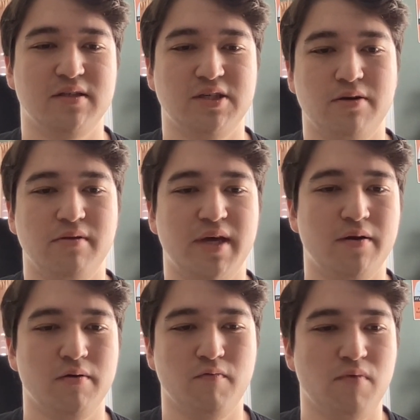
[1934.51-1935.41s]
So
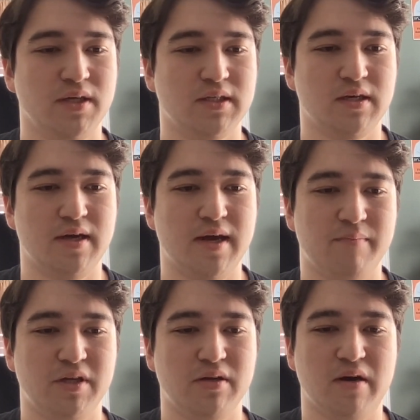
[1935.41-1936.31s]
like what's going to
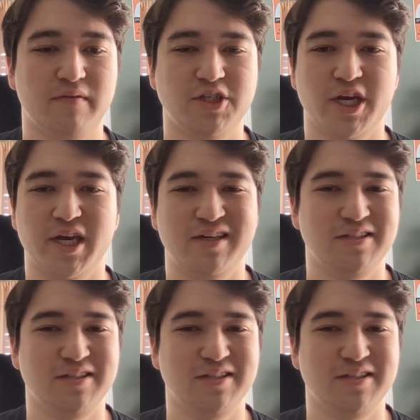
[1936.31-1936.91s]
happen off chain?